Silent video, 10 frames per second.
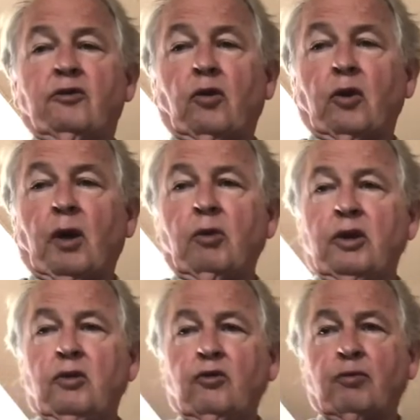So, and I'm going to
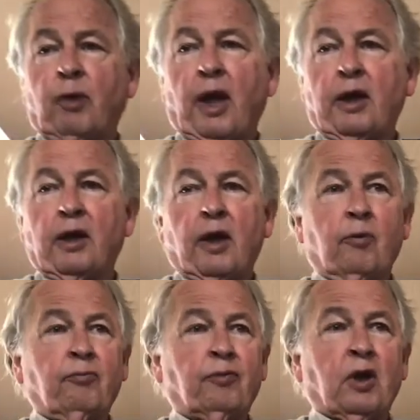use my
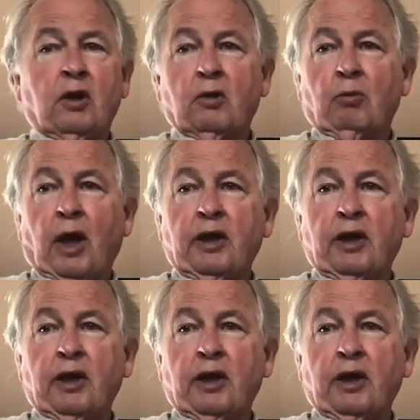my